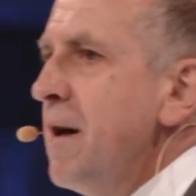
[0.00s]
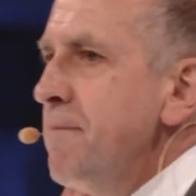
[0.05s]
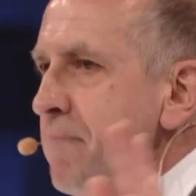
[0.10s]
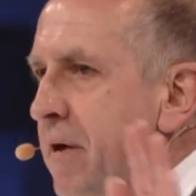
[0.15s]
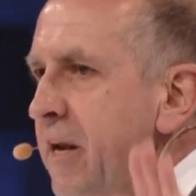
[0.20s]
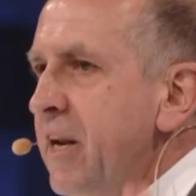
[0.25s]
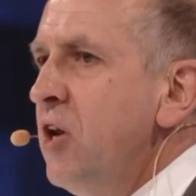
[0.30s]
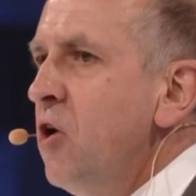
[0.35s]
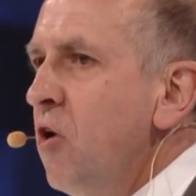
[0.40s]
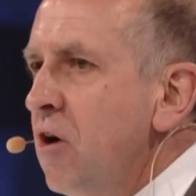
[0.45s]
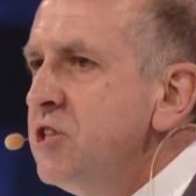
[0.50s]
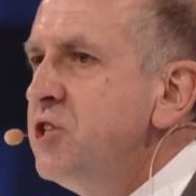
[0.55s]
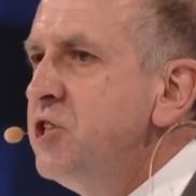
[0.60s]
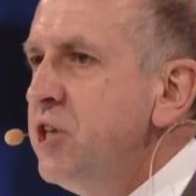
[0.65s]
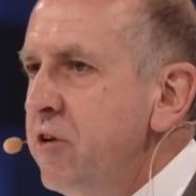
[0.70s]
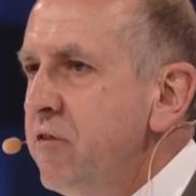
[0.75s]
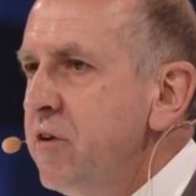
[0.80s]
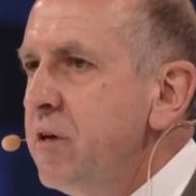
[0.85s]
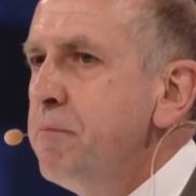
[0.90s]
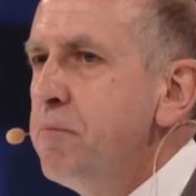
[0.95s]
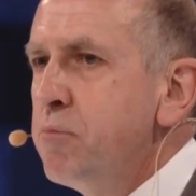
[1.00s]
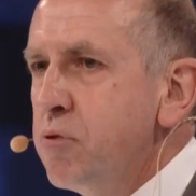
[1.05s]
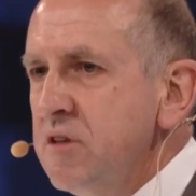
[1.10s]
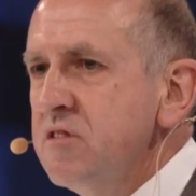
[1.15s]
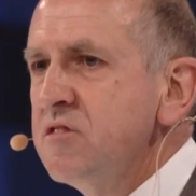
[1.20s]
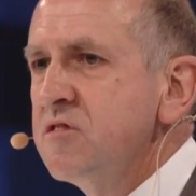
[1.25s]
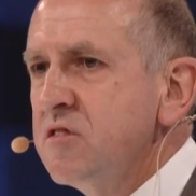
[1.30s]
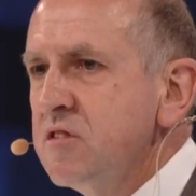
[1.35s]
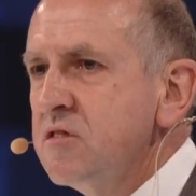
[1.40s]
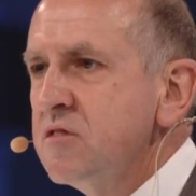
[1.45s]
many Nigerian
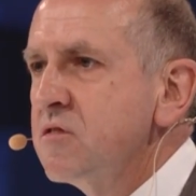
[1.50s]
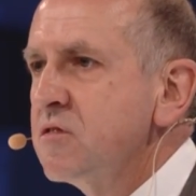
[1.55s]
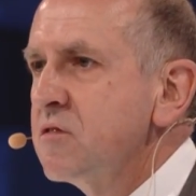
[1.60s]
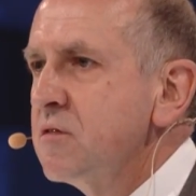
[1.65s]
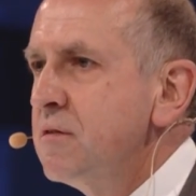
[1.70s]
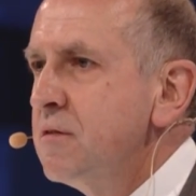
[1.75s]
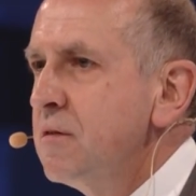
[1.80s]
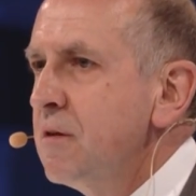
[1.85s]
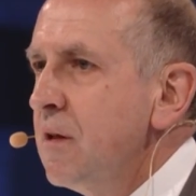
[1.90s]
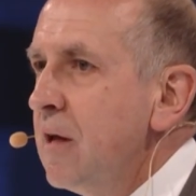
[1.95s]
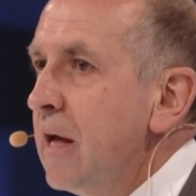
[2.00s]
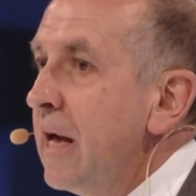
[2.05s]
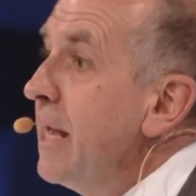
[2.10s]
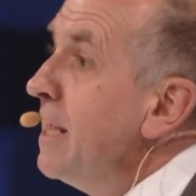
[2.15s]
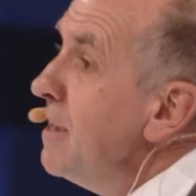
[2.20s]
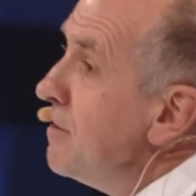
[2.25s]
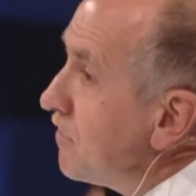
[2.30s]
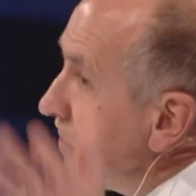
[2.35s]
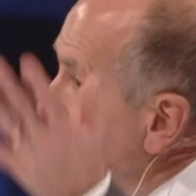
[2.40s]
princes. Even